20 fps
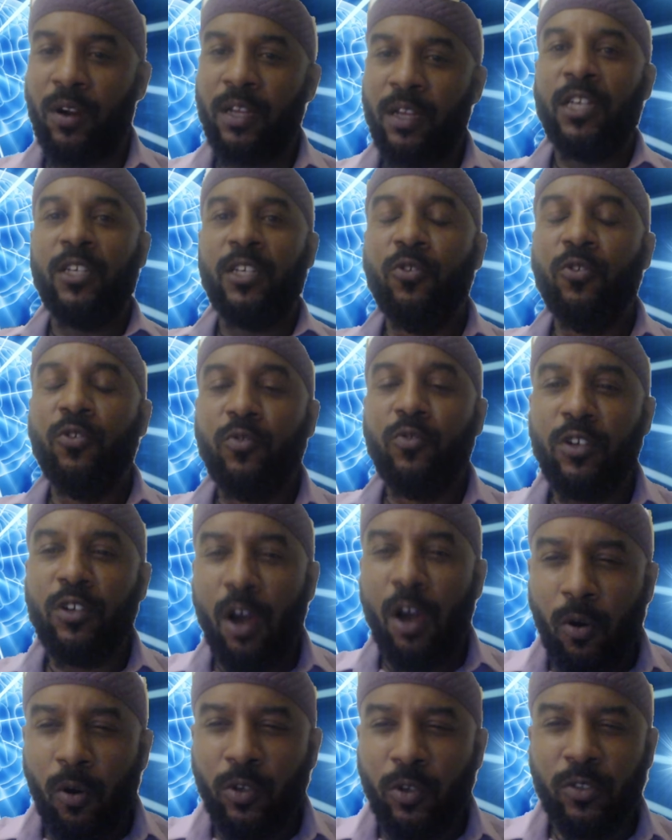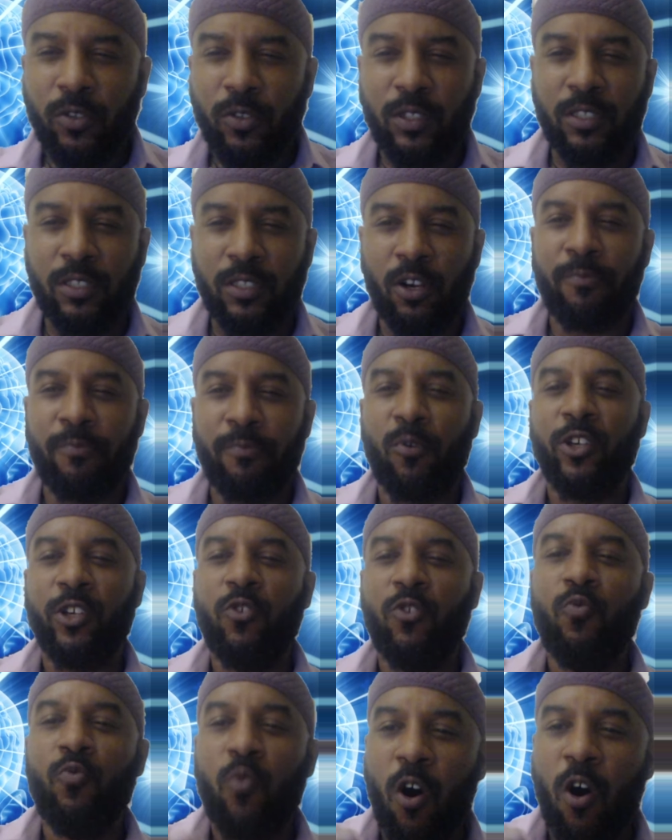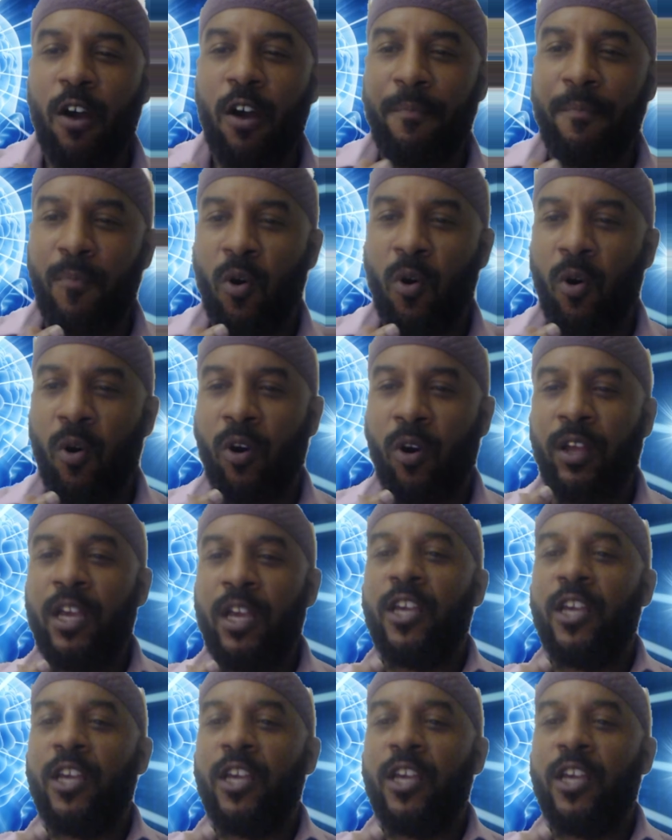You know you deserve more. You want more.